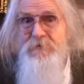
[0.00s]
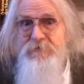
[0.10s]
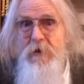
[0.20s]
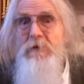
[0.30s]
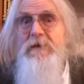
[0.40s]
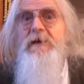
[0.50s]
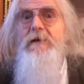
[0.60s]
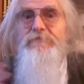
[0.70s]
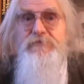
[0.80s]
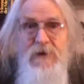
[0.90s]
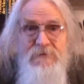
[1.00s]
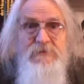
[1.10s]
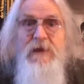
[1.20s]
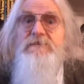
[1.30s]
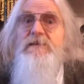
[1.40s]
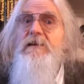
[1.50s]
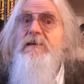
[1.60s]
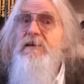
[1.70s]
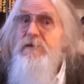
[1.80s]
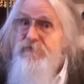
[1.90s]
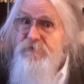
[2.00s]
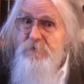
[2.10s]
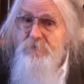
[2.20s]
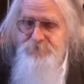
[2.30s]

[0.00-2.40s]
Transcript: the family and friends as a little gift.